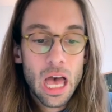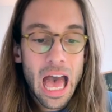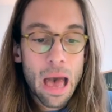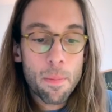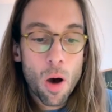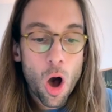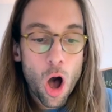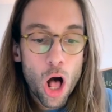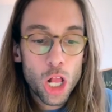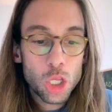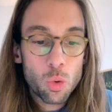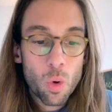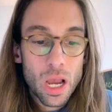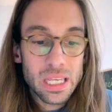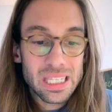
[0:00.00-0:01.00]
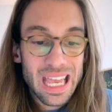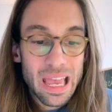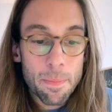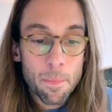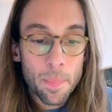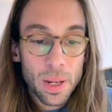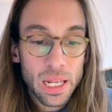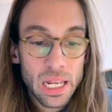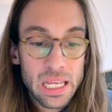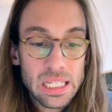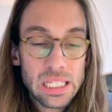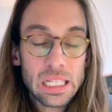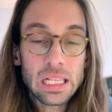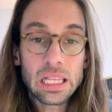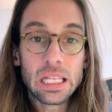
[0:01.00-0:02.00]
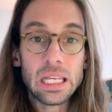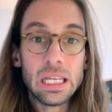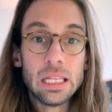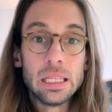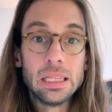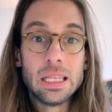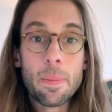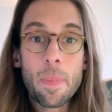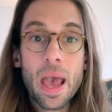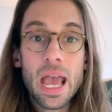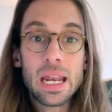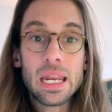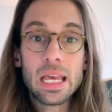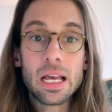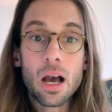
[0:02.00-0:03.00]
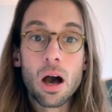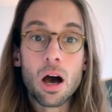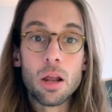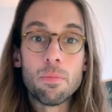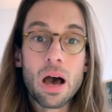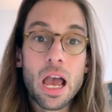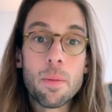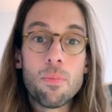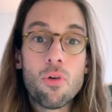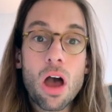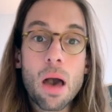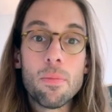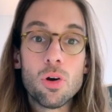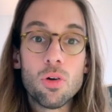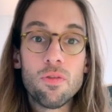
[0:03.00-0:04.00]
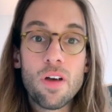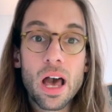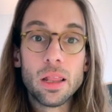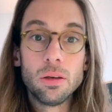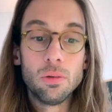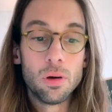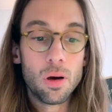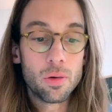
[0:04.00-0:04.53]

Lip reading: I'm always implicitly depending on my parameter value.